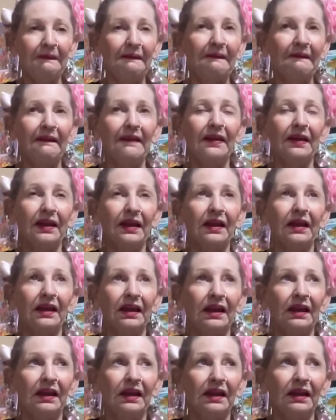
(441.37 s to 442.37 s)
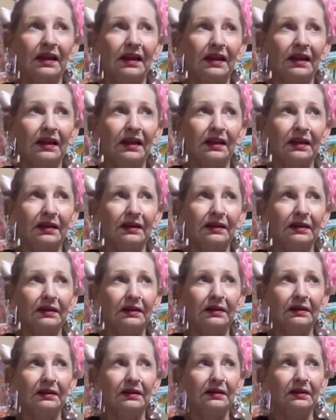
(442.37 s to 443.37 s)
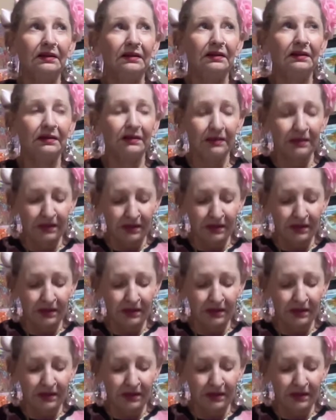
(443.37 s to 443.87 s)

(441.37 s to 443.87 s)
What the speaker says: (silence)